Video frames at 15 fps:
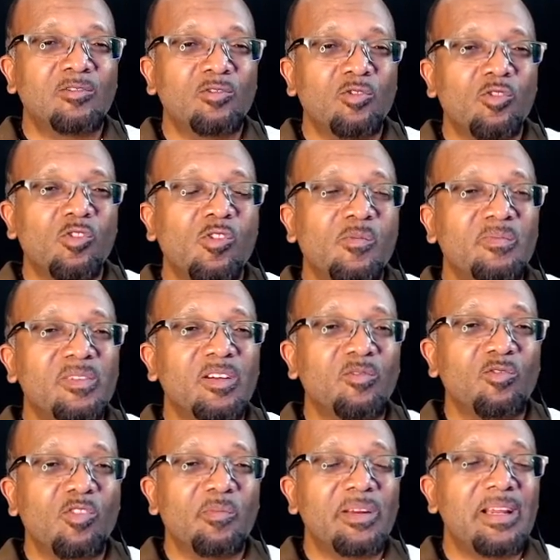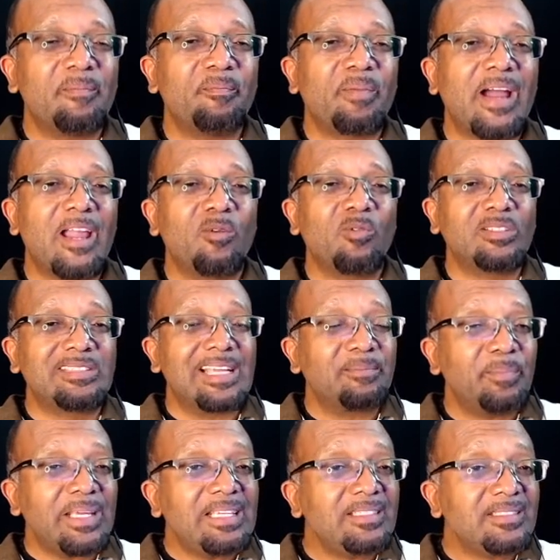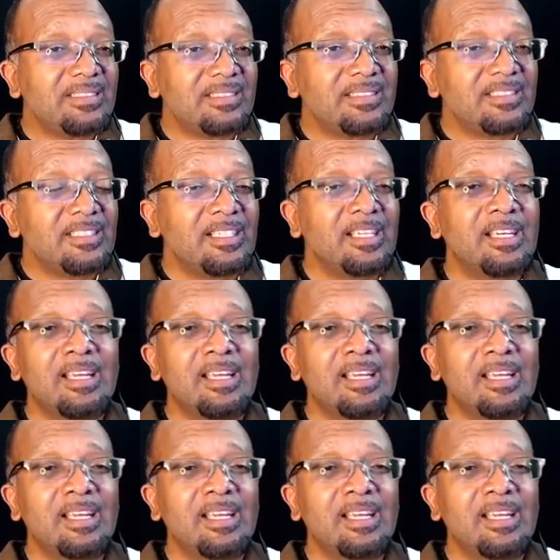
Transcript: Rome, the Roman Empire, was at peace.